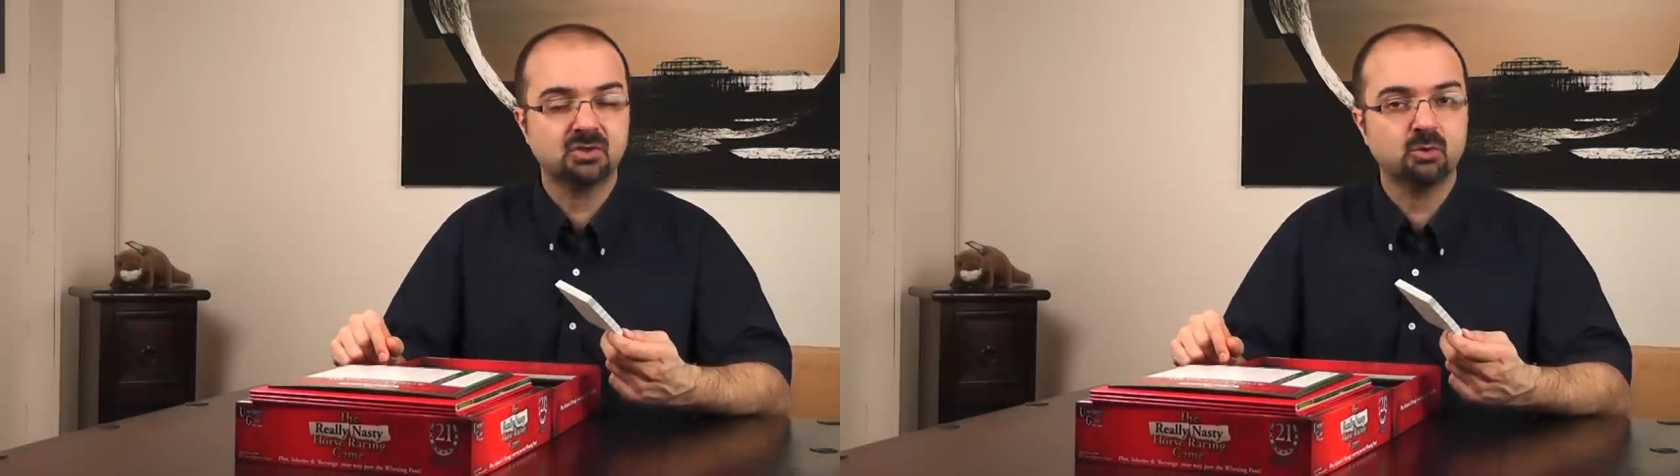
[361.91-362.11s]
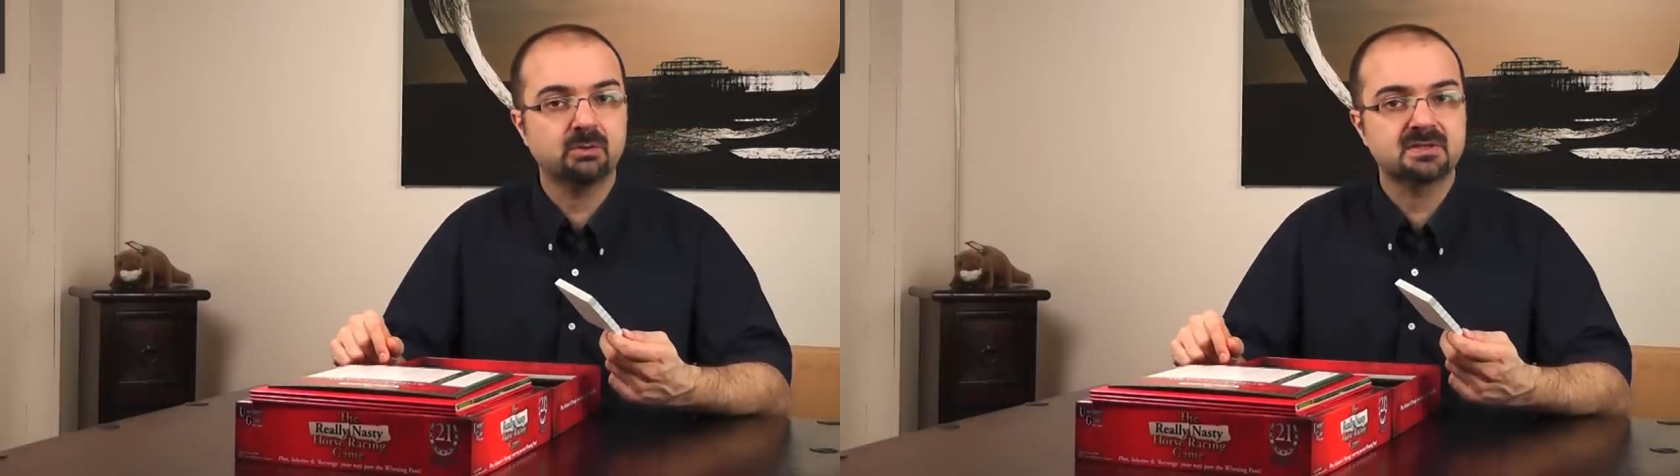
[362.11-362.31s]

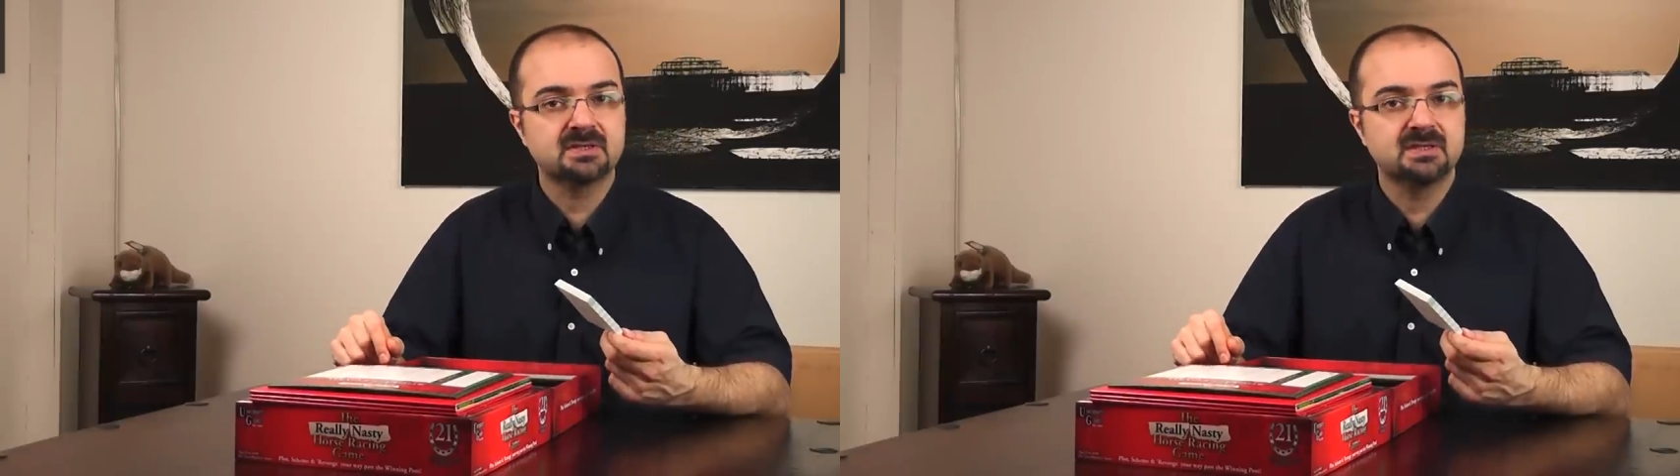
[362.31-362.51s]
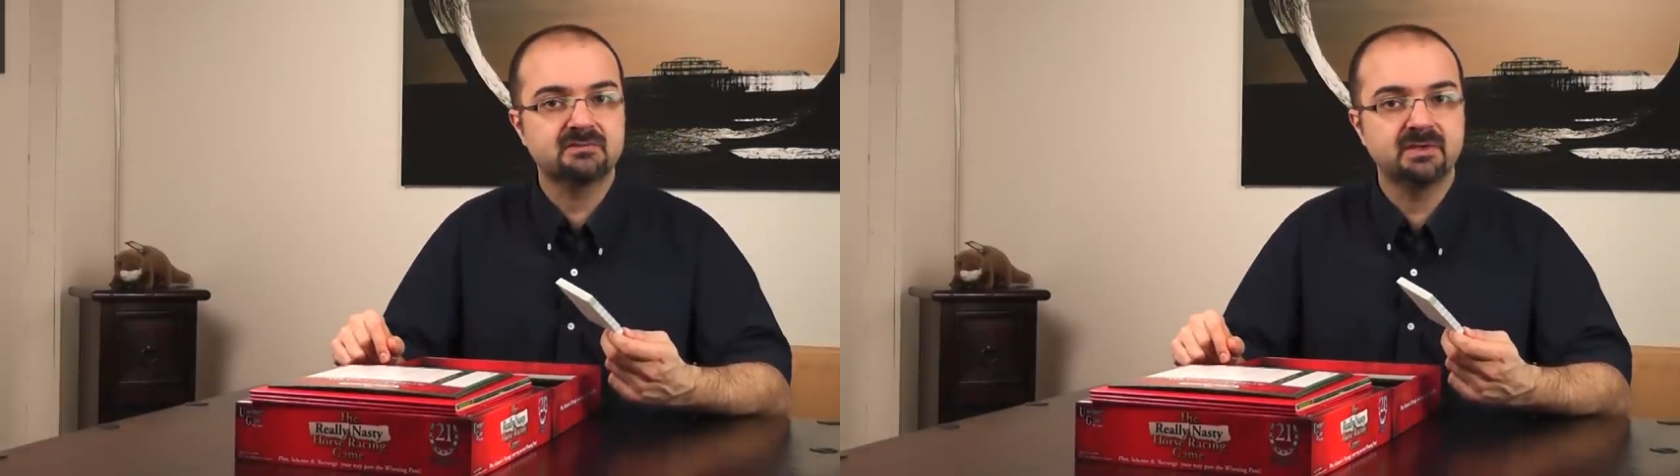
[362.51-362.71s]
comment
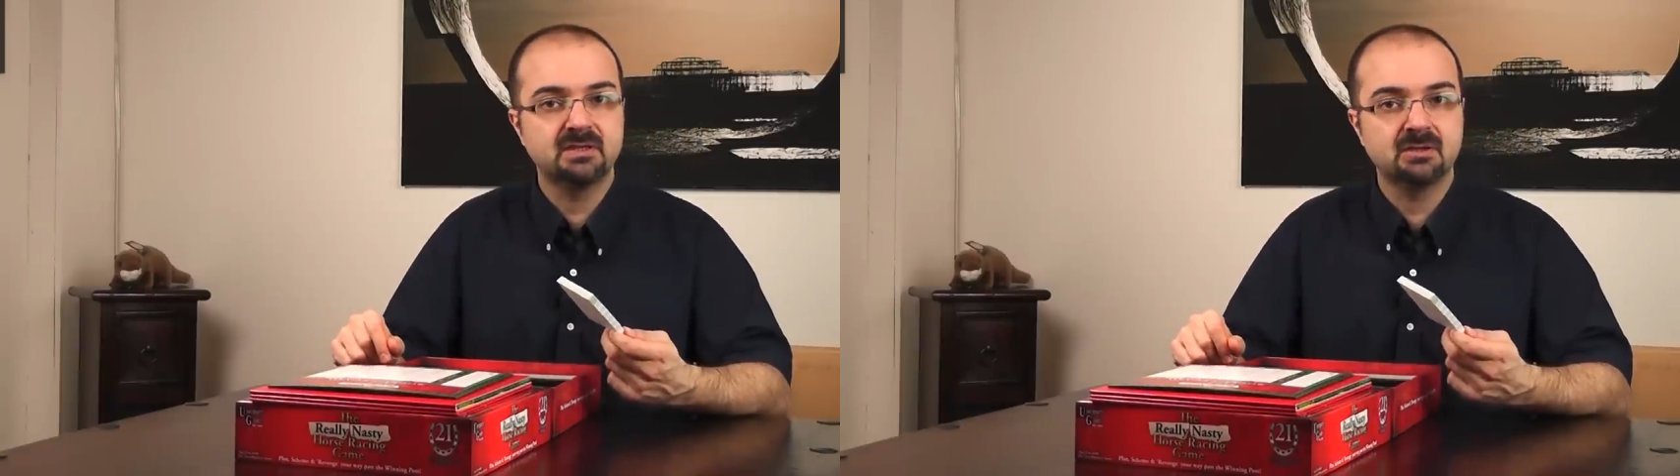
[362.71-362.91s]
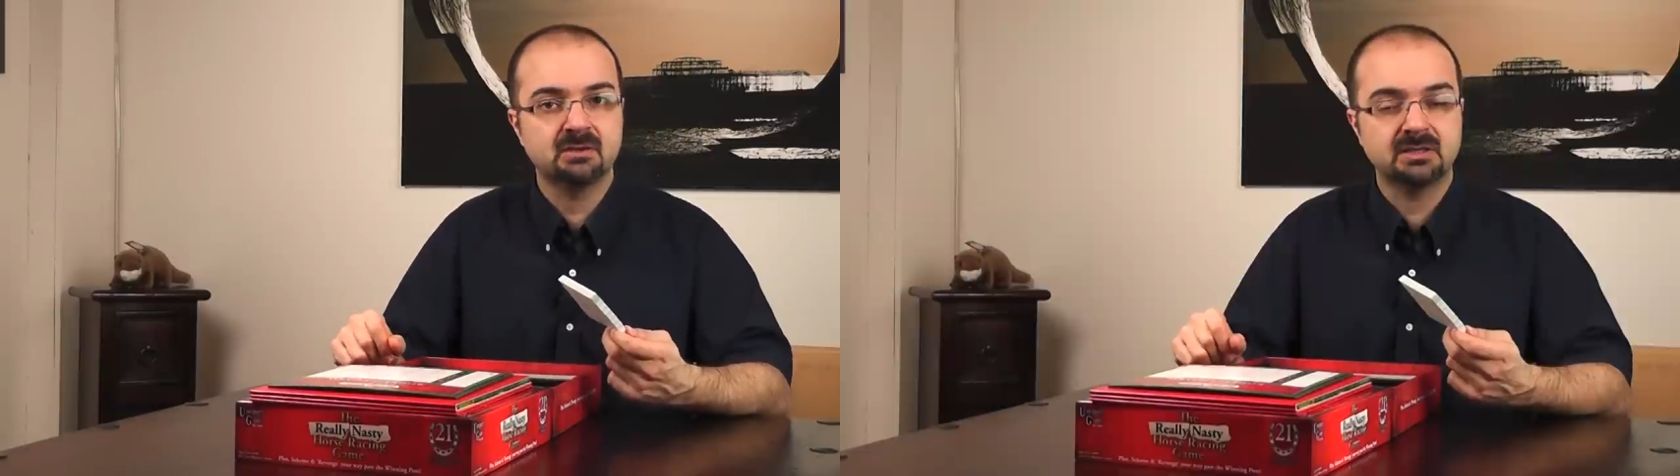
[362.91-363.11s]
in this
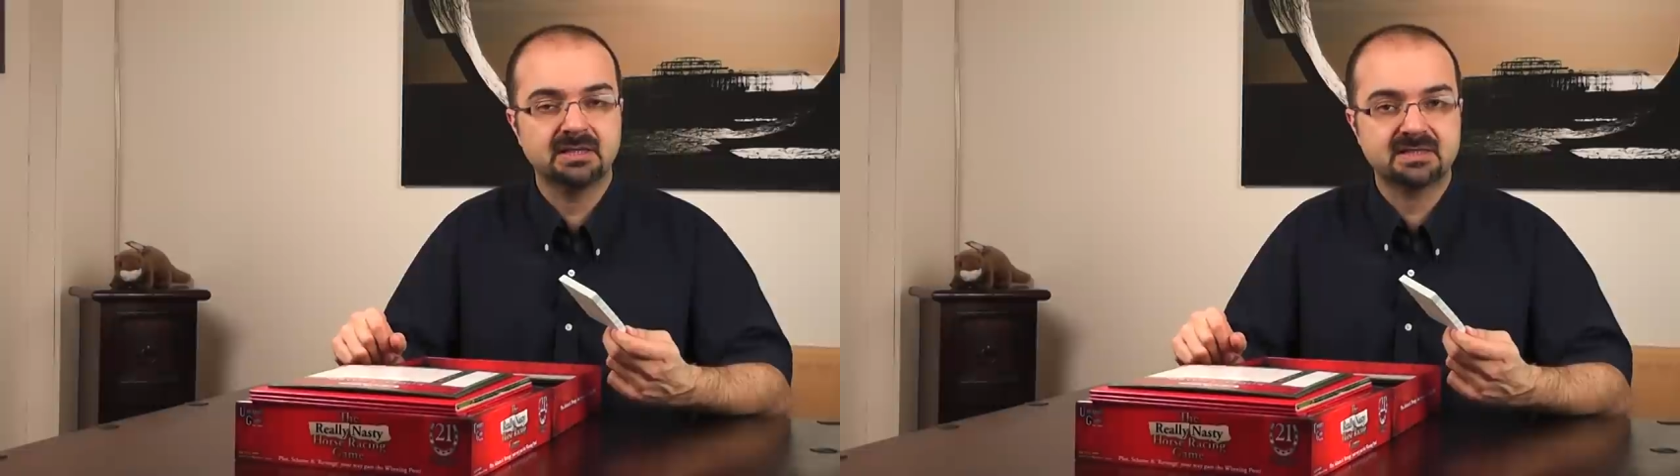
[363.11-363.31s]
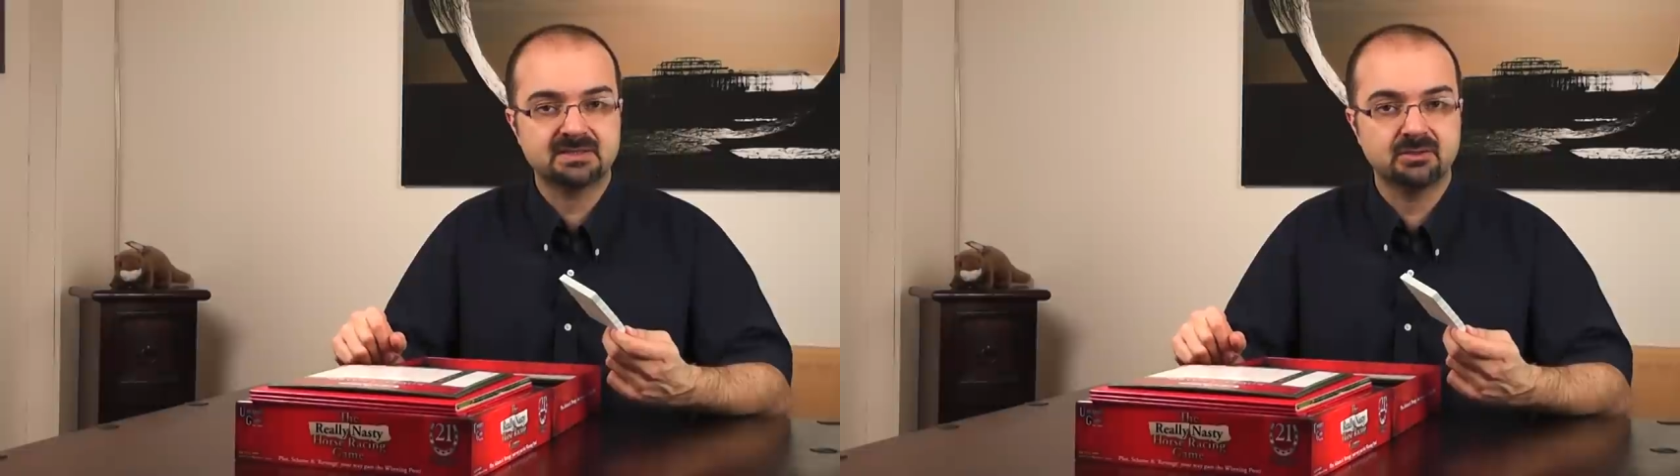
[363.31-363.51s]
video and
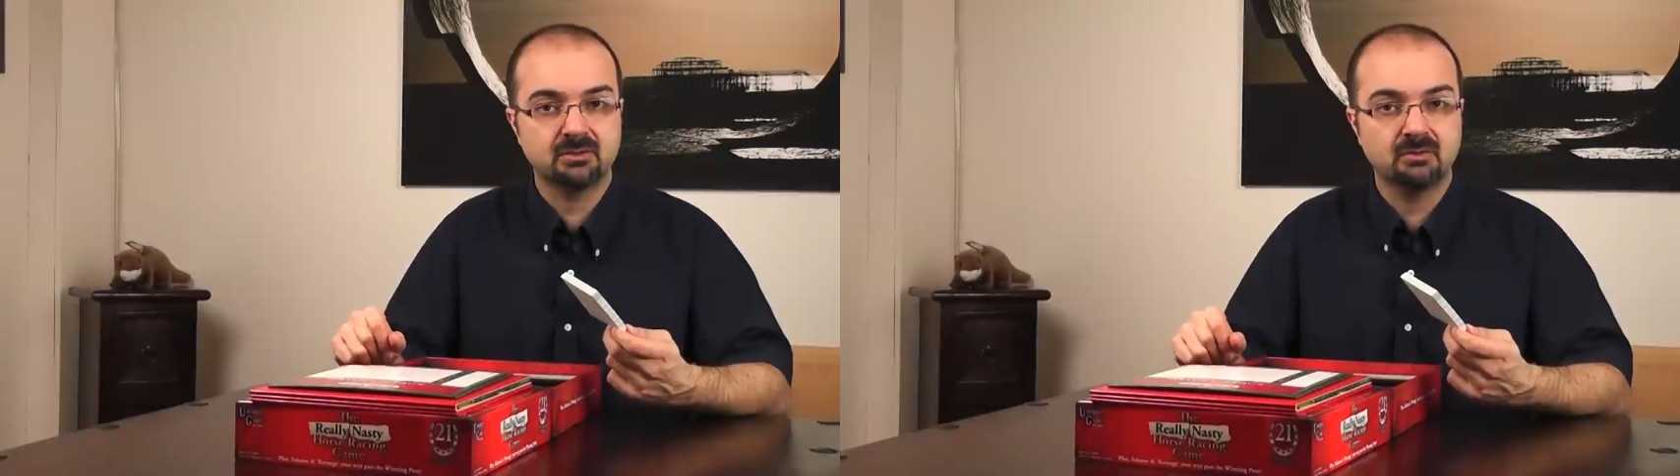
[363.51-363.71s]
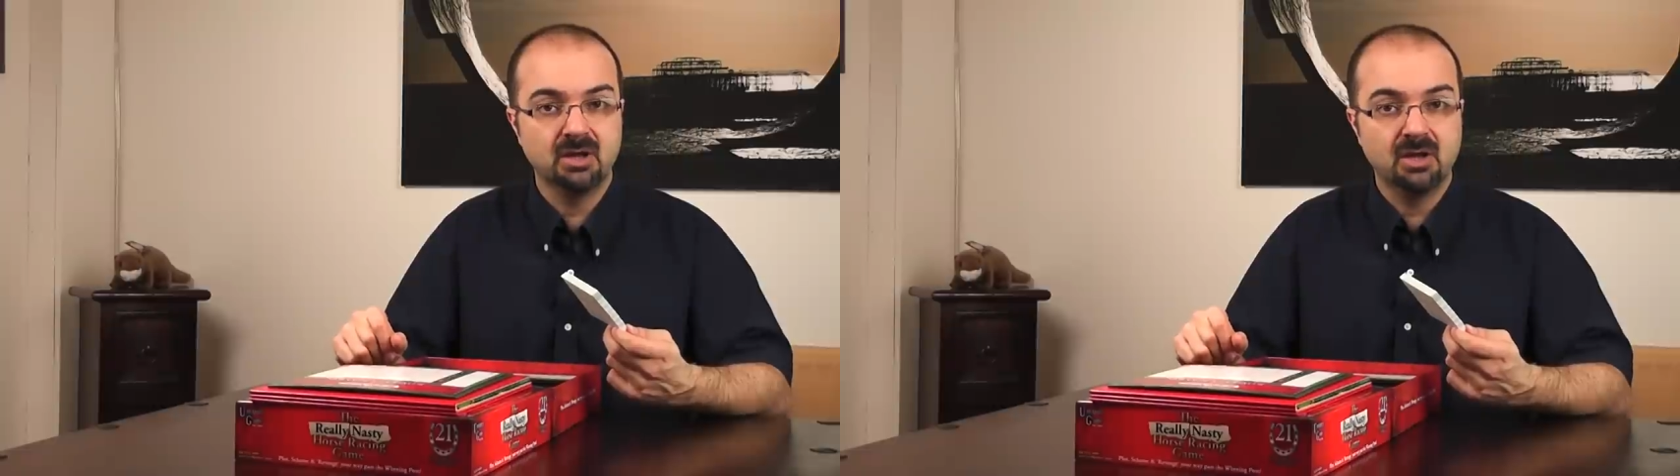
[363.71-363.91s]
let us
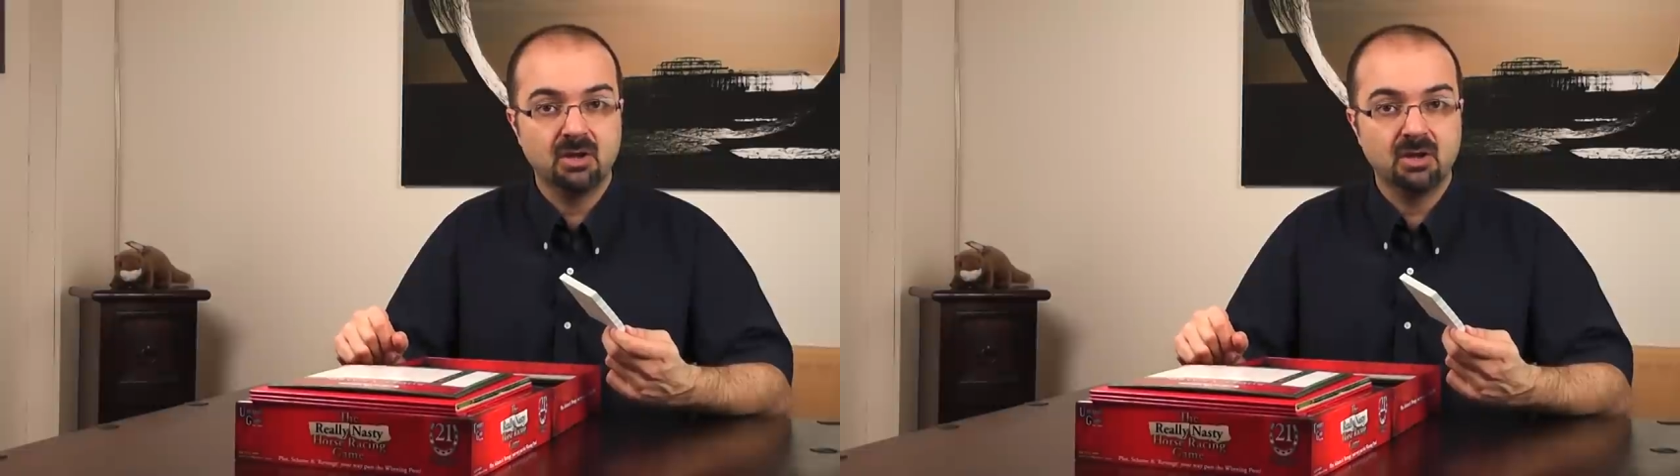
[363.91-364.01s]
know